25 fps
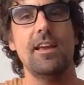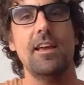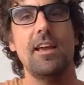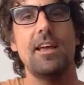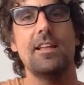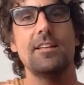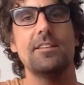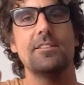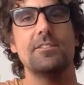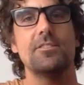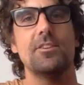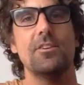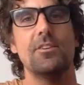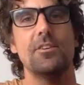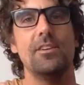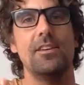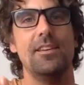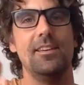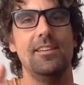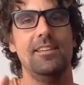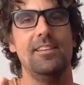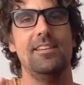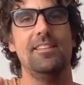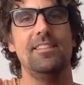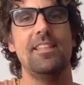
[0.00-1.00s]
And so
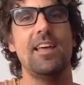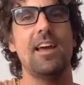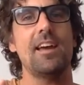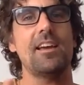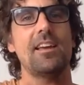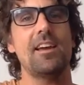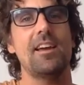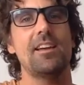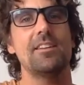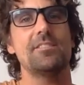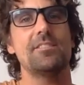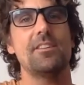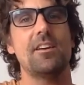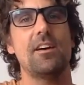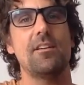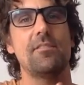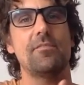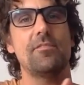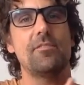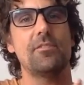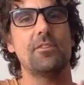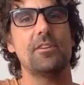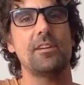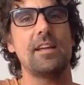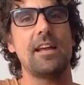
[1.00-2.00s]
in that case, I've
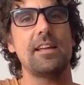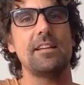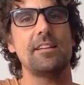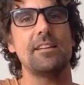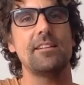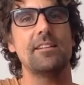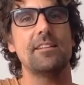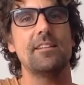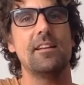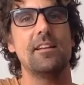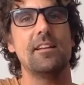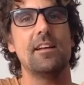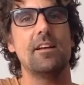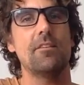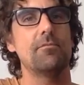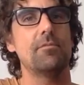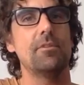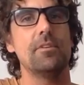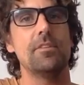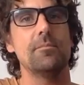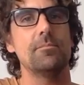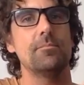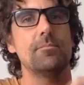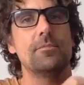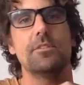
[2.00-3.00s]
created a
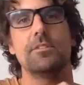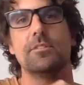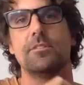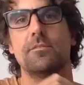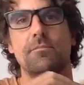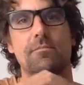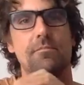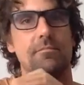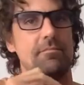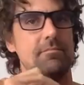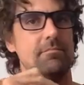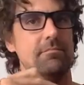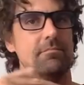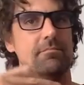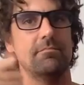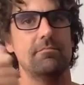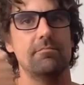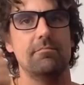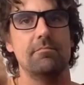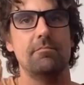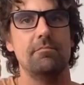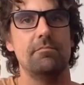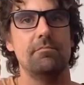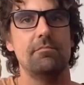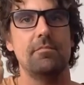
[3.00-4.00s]
rhythm, just
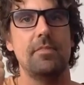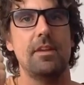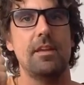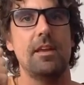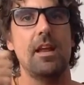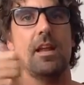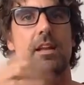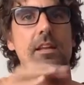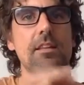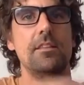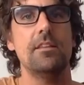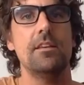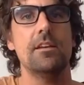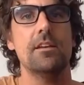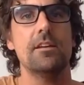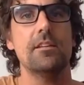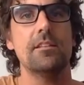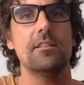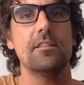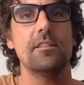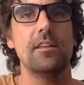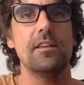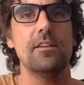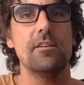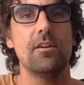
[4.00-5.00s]
anything I can
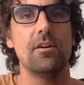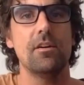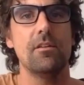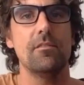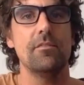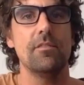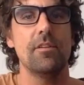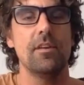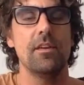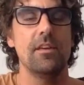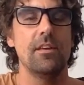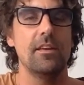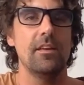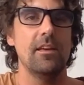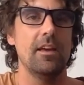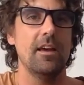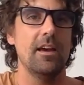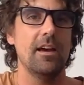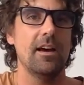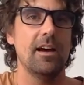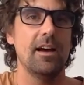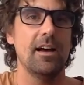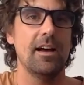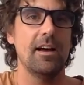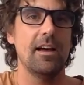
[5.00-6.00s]
think of,
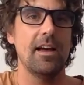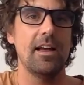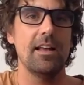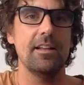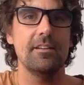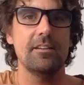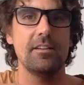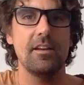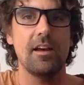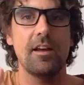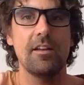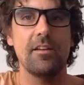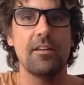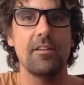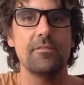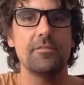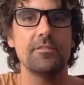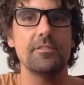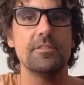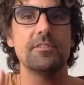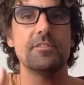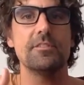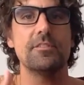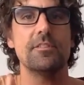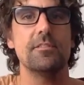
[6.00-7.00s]
and I've
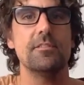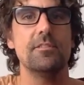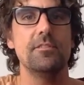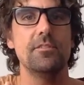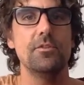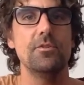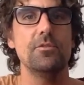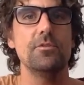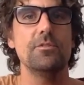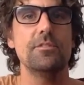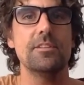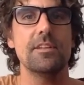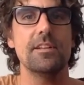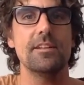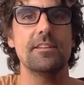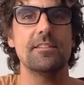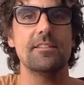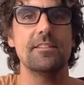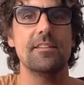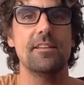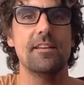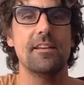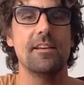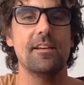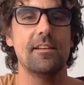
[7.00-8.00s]
just used it
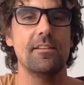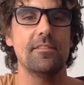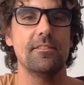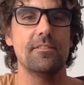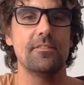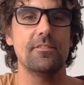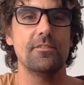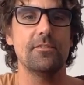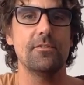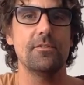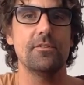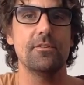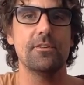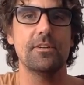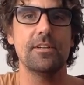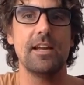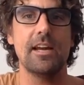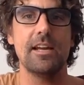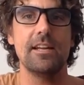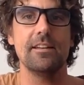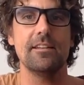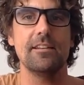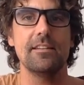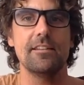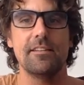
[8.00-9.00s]
to
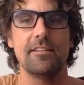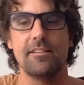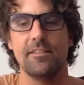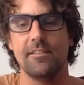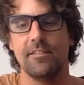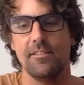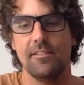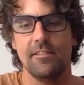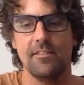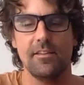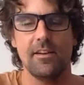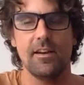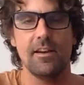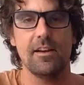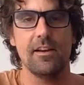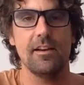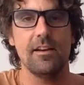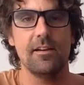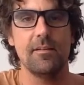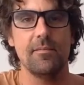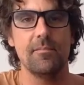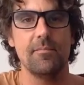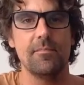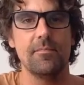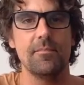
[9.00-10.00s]
create
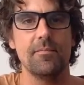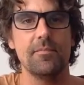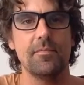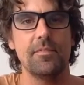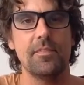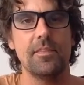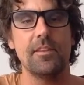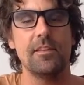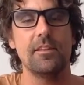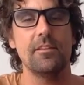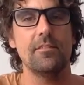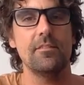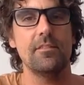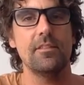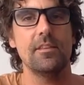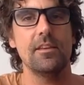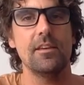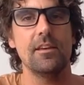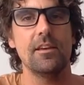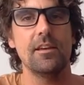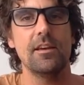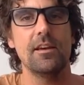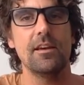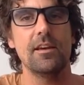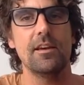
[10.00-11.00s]
um,
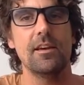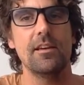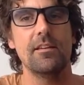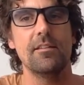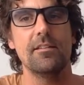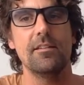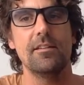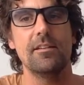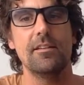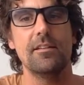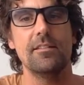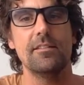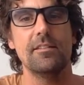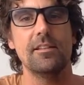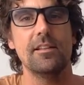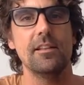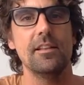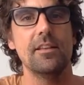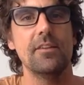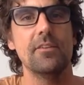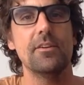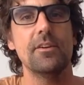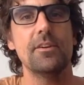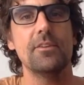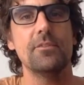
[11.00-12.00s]
the
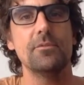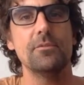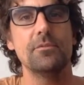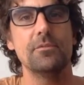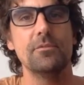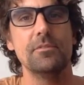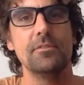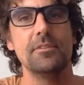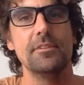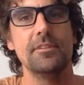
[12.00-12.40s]
lyrical